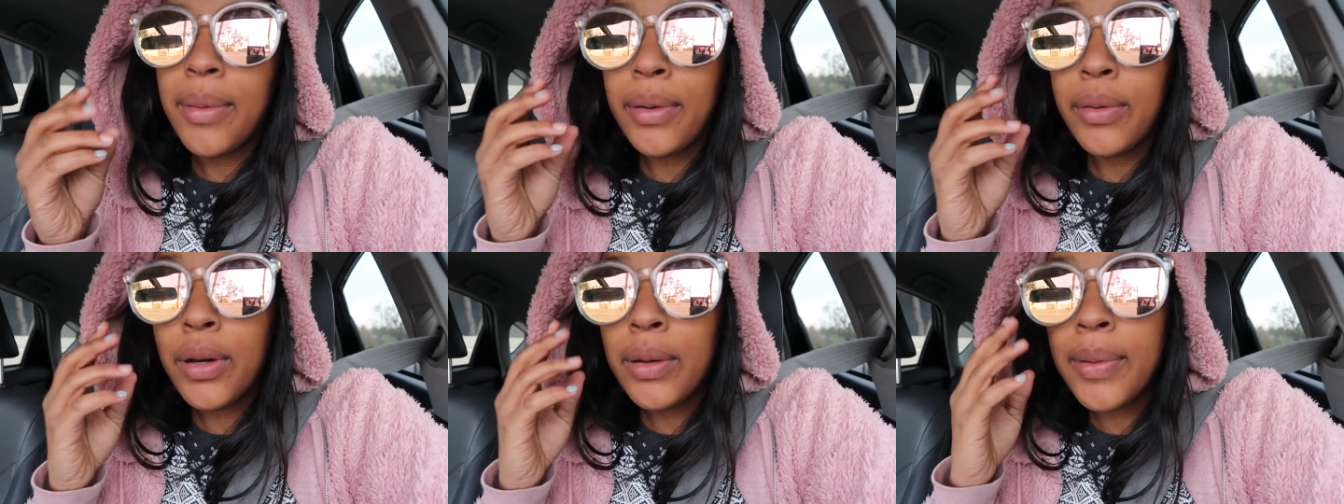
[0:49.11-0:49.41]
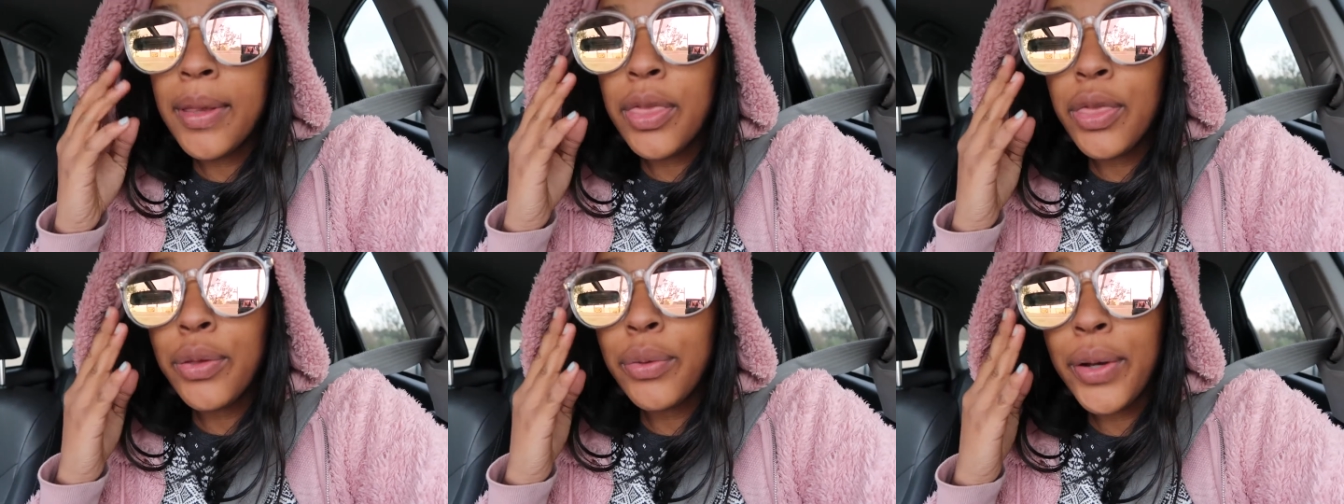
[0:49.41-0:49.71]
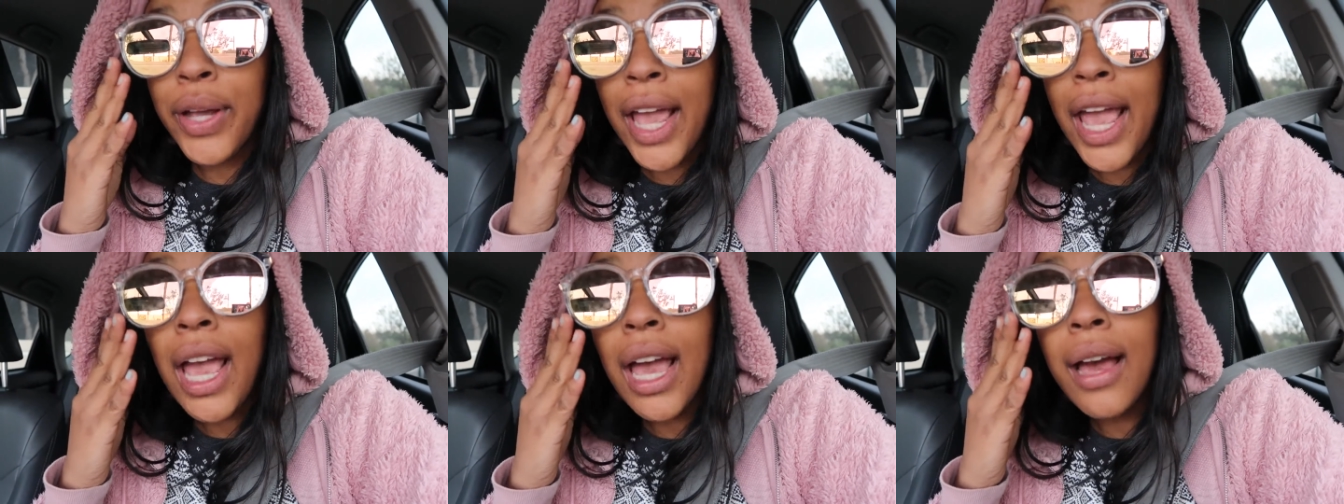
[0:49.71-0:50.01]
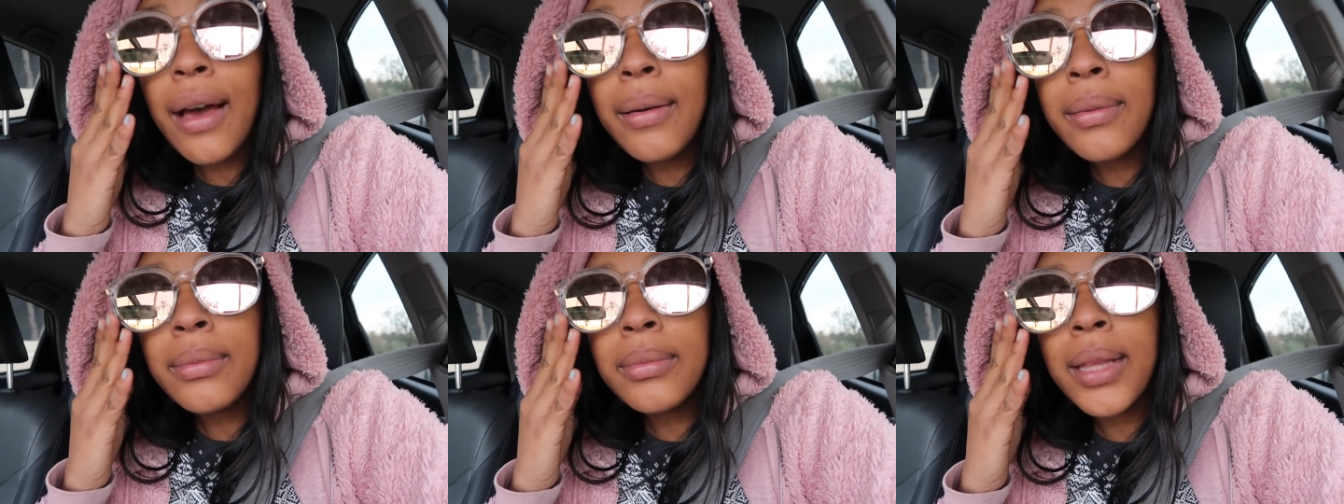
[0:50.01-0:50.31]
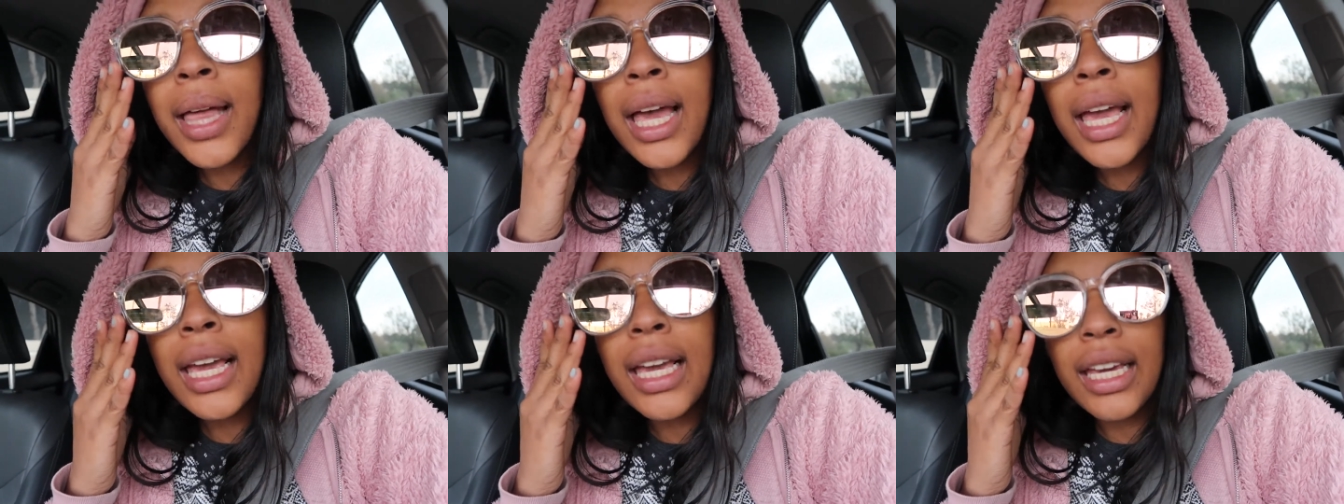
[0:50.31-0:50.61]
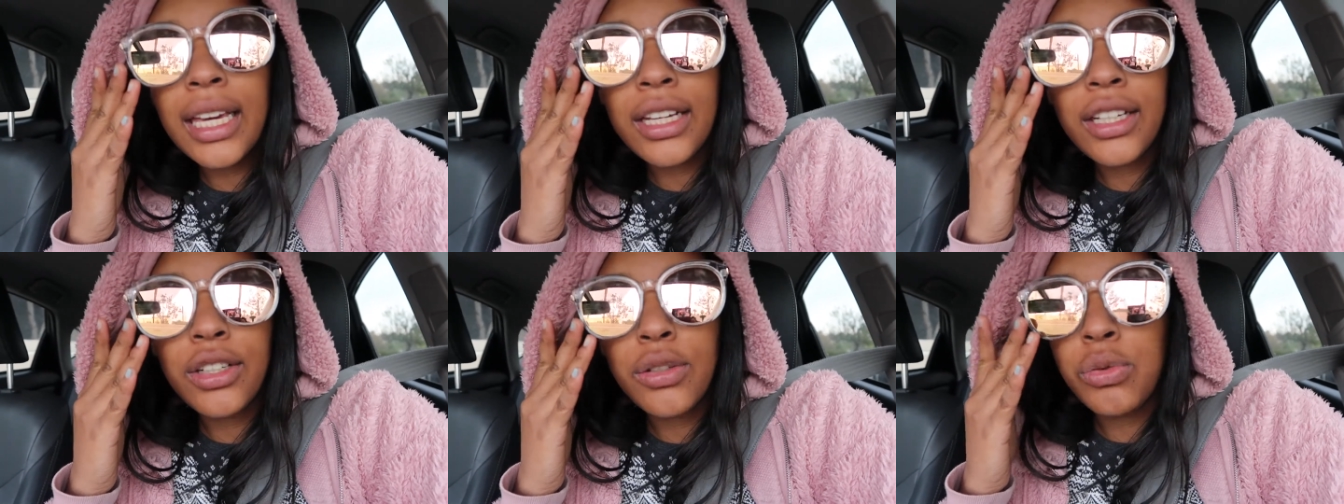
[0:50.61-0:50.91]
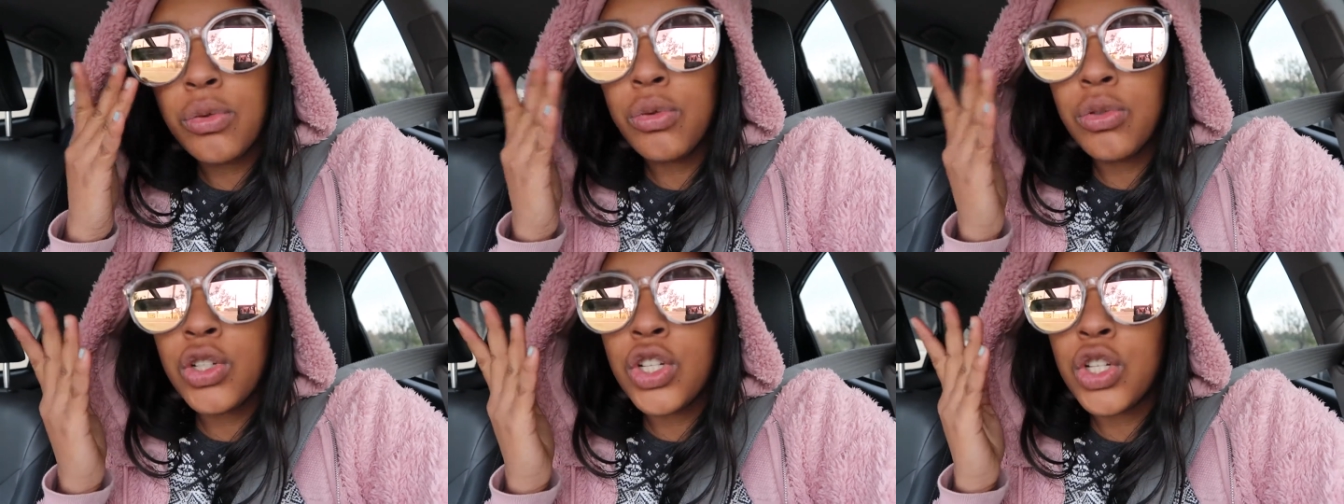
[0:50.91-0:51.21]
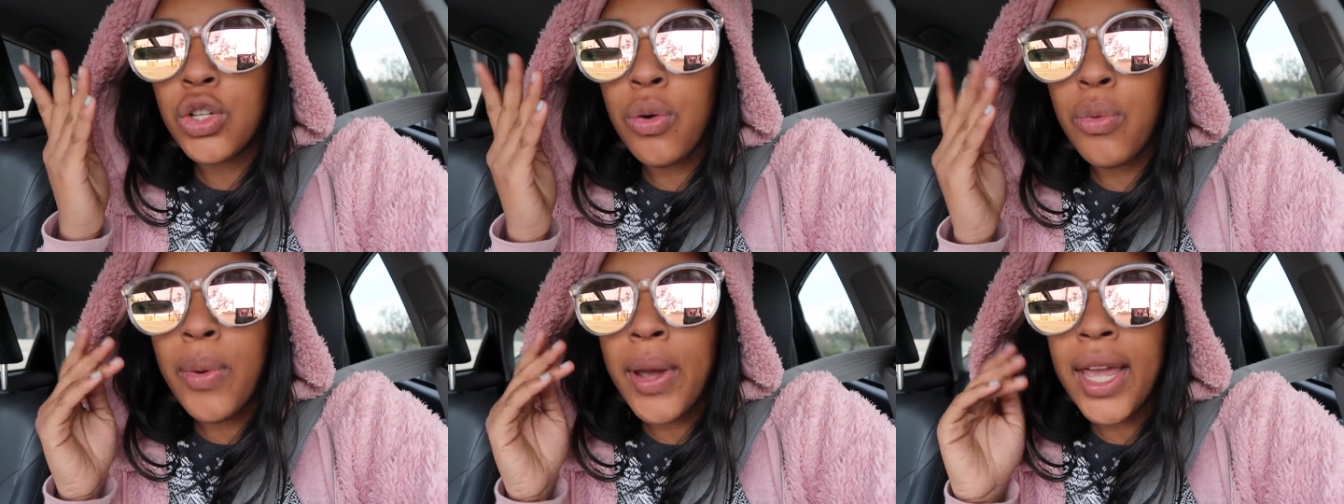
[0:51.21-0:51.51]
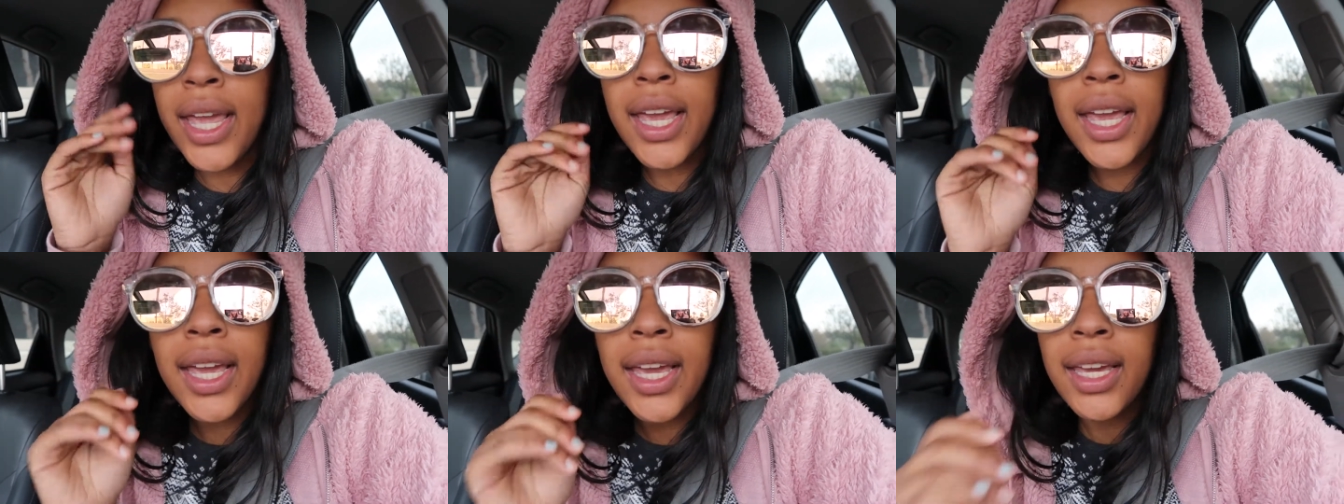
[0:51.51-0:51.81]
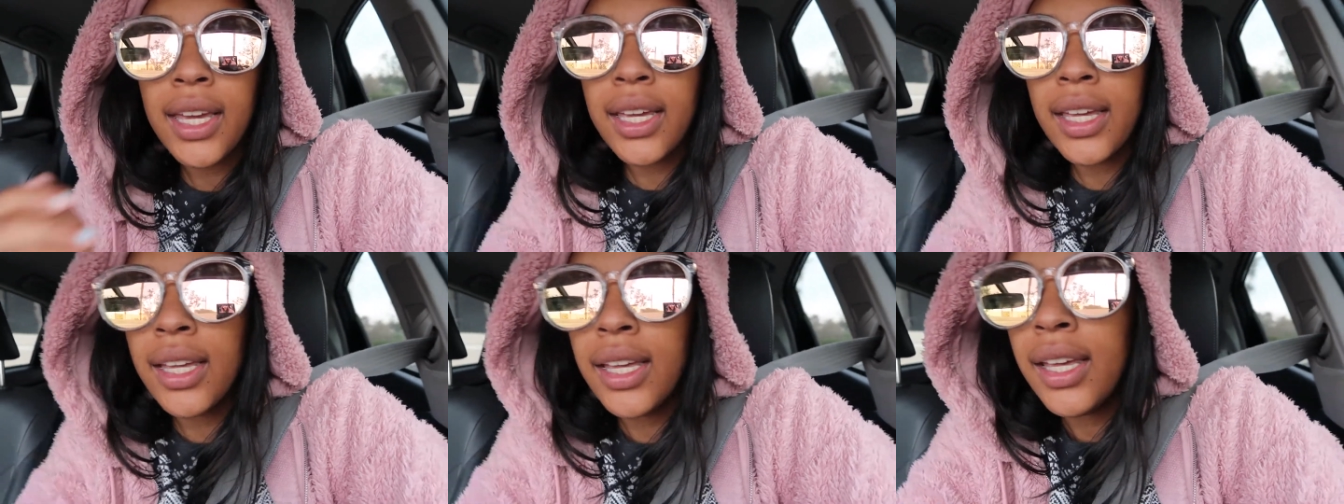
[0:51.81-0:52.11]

I woke up at 3 a.m. like just awake.